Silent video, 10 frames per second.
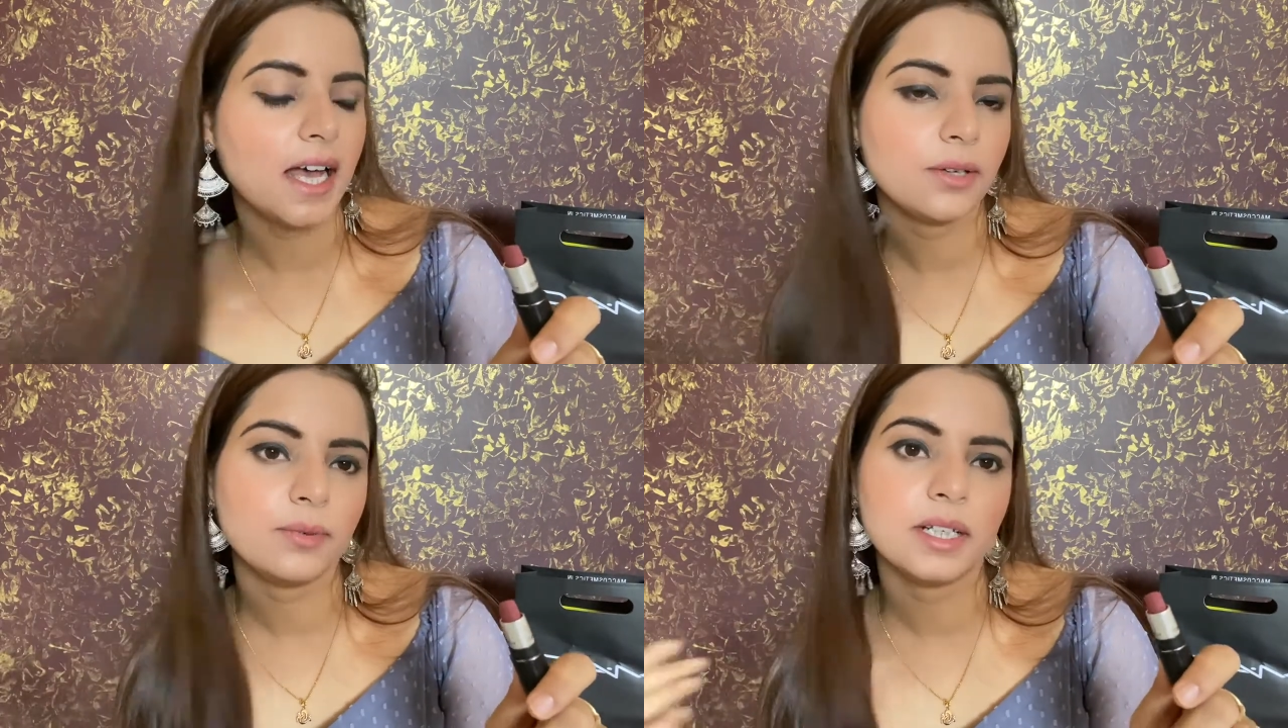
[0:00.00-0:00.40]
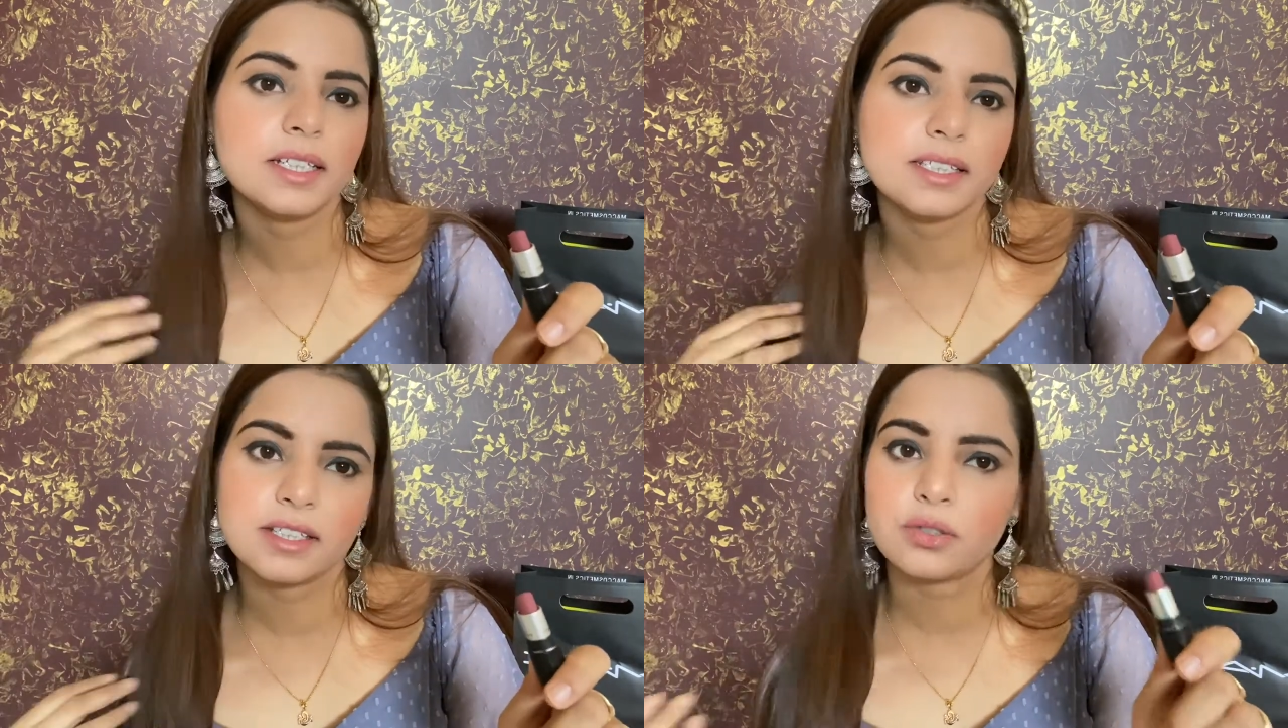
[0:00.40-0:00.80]
I feel
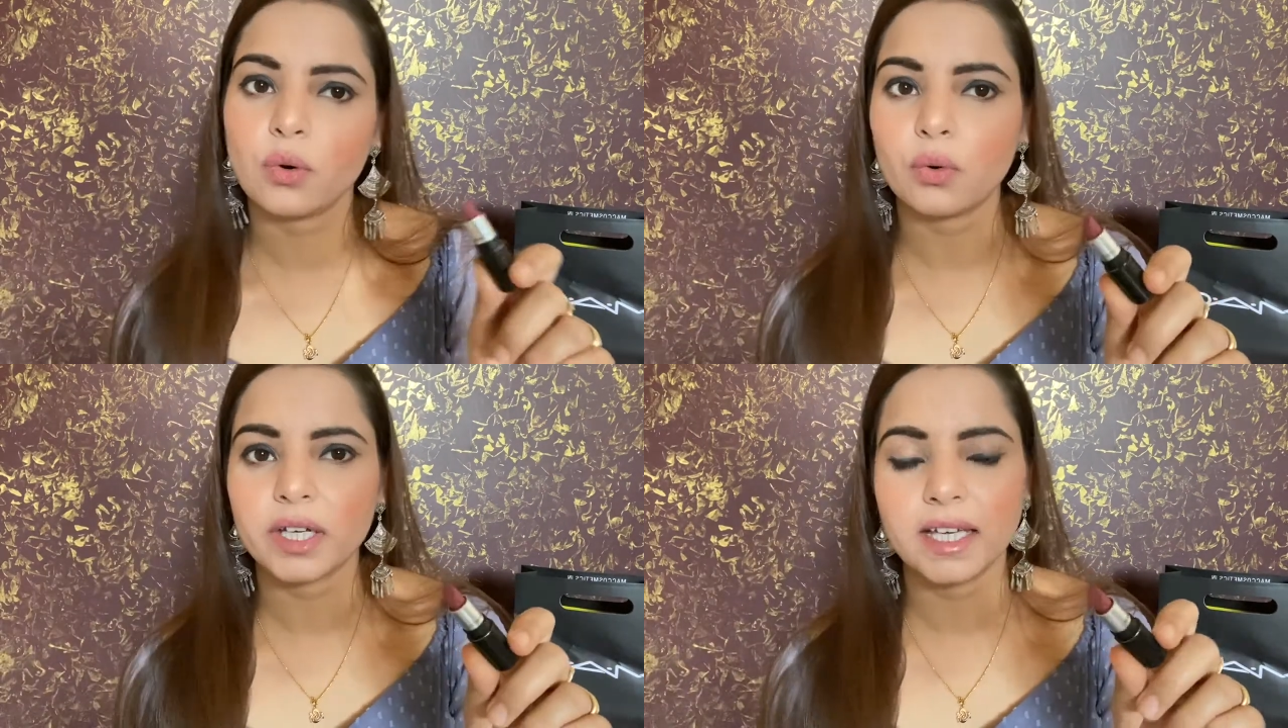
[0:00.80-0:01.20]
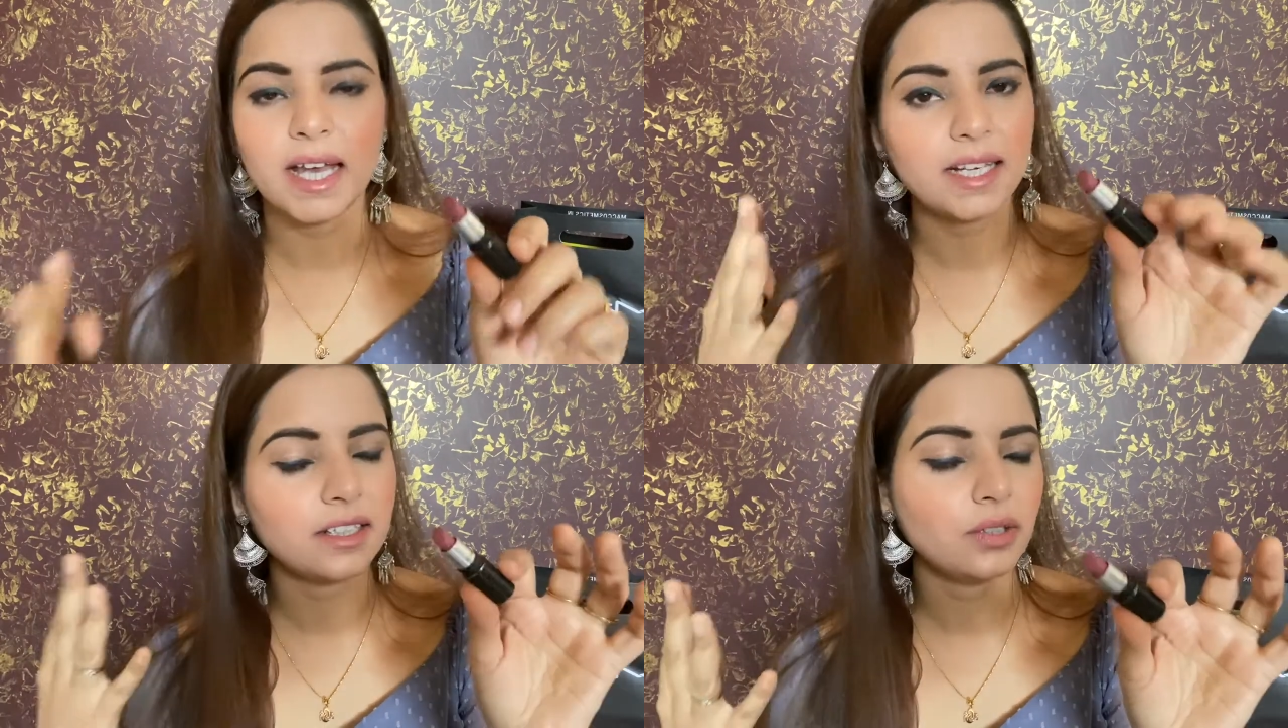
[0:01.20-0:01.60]
this is okay,
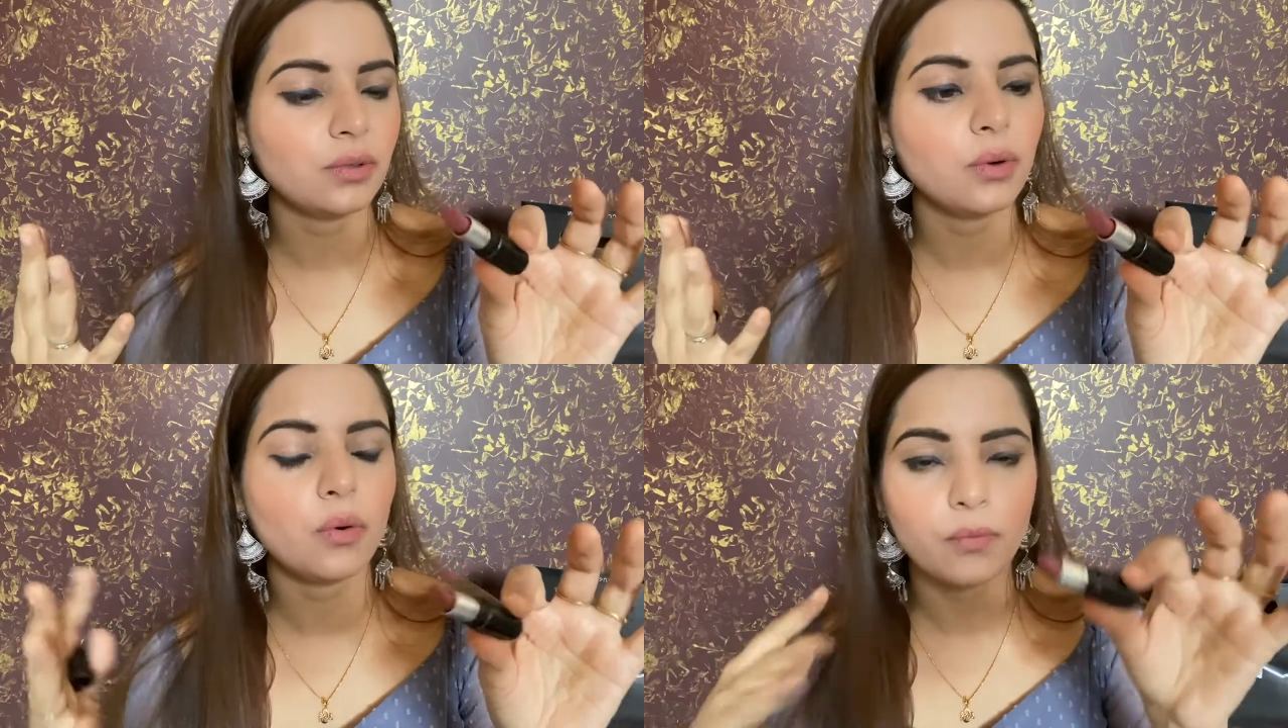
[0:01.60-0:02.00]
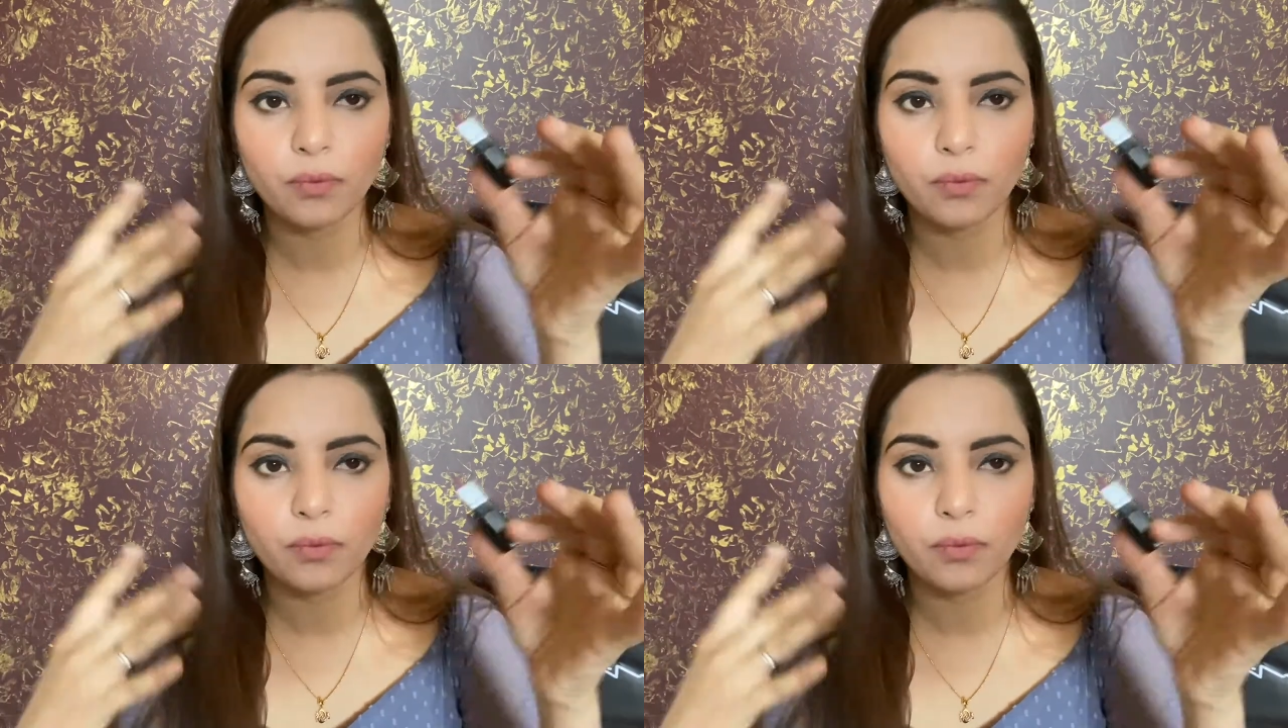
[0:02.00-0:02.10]
and you know,